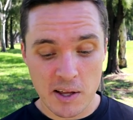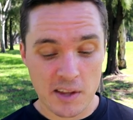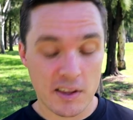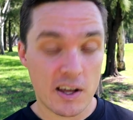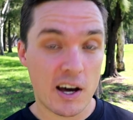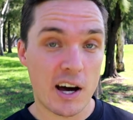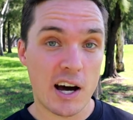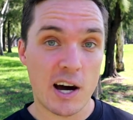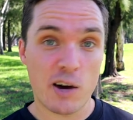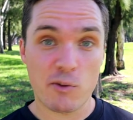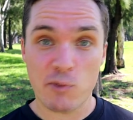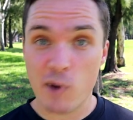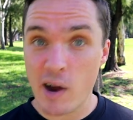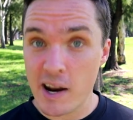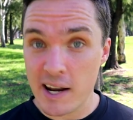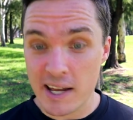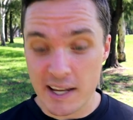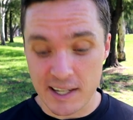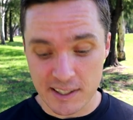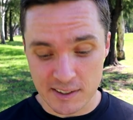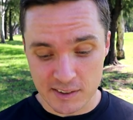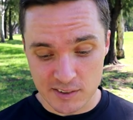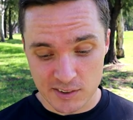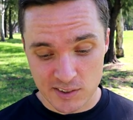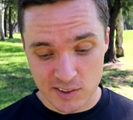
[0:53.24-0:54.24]

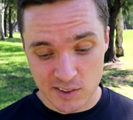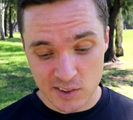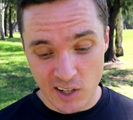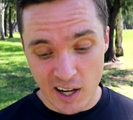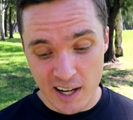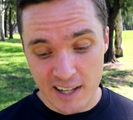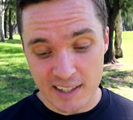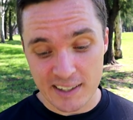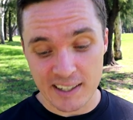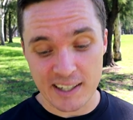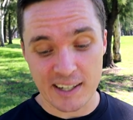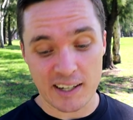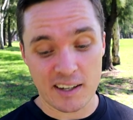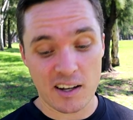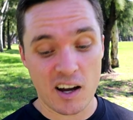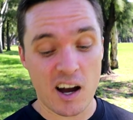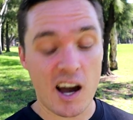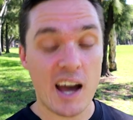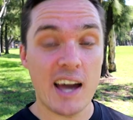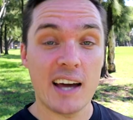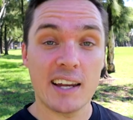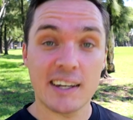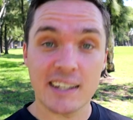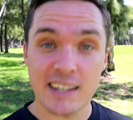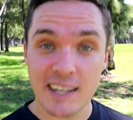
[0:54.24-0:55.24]
running, cycling,
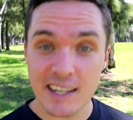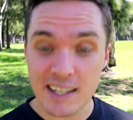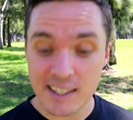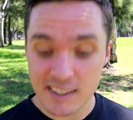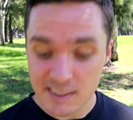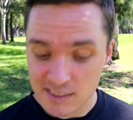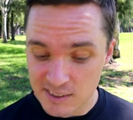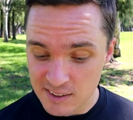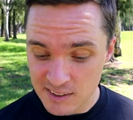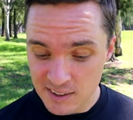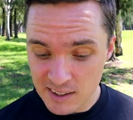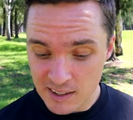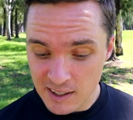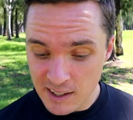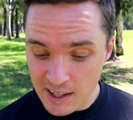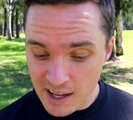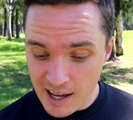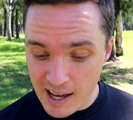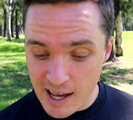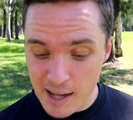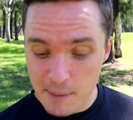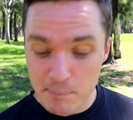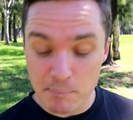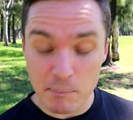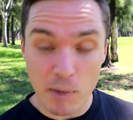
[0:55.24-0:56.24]
Iron Kids,
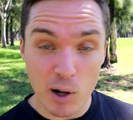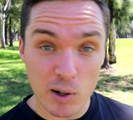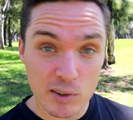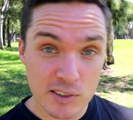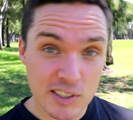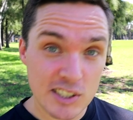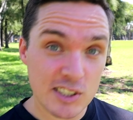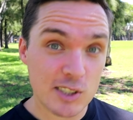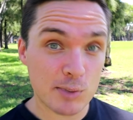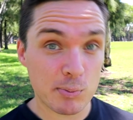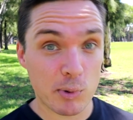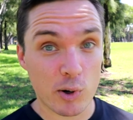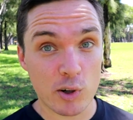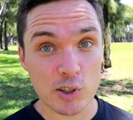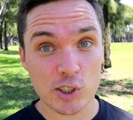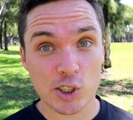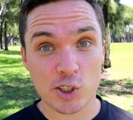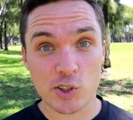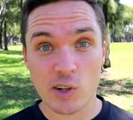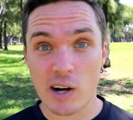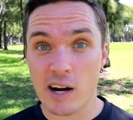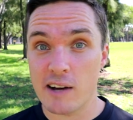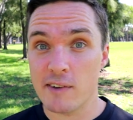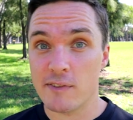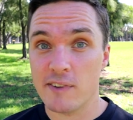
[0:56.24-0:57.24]
and multi-sport
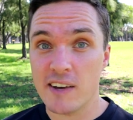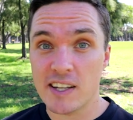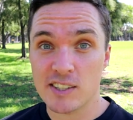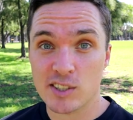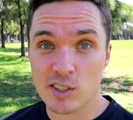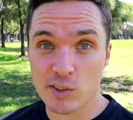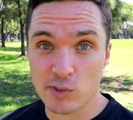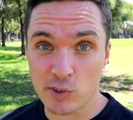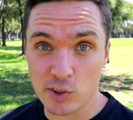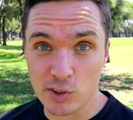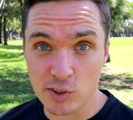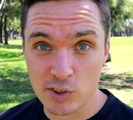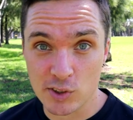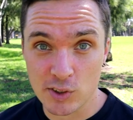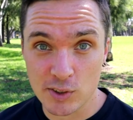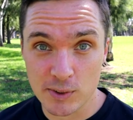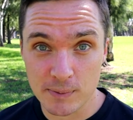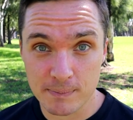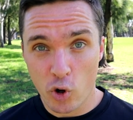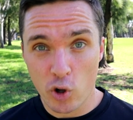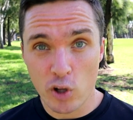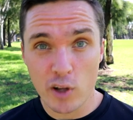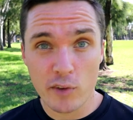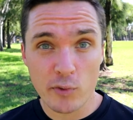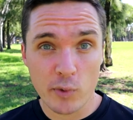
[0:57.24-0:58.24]
tri festivals,
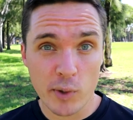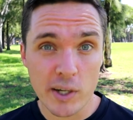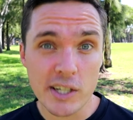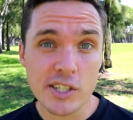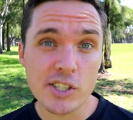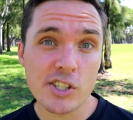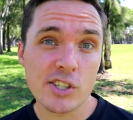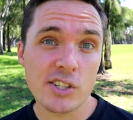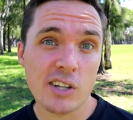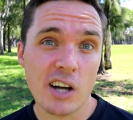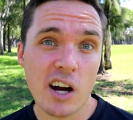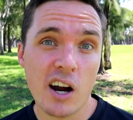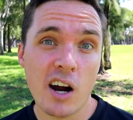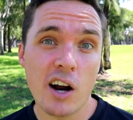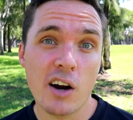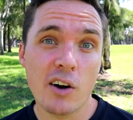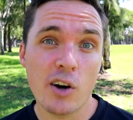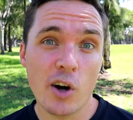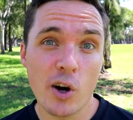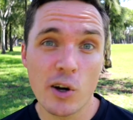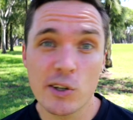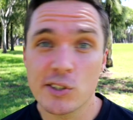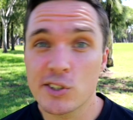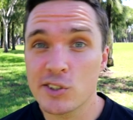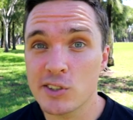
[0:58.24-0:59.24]
all of which are
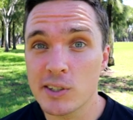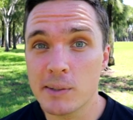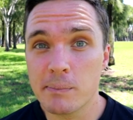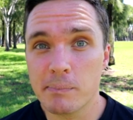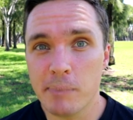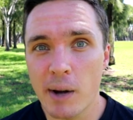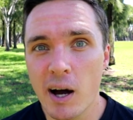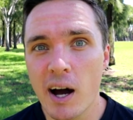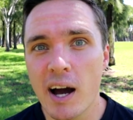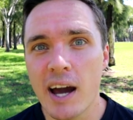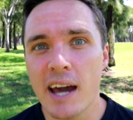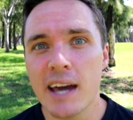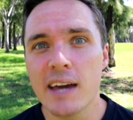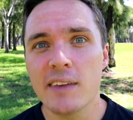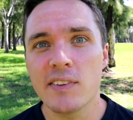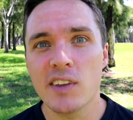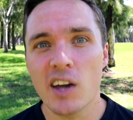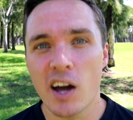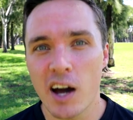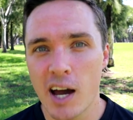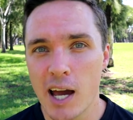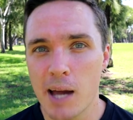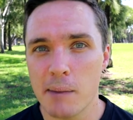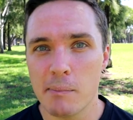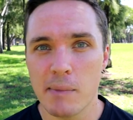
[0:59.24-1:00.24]
hosted by the
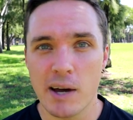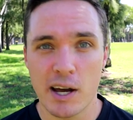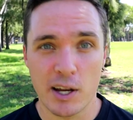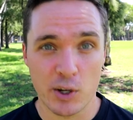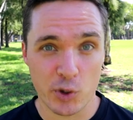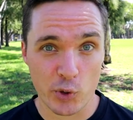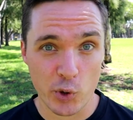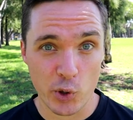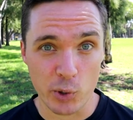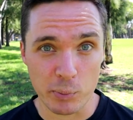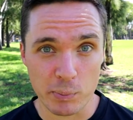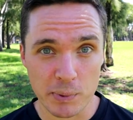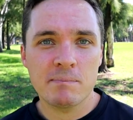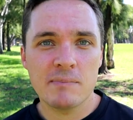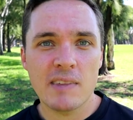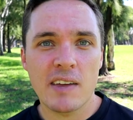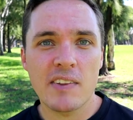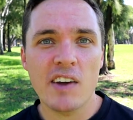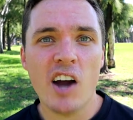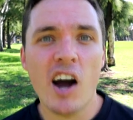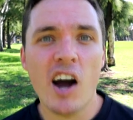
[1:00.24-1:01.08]
Ironman group. Now the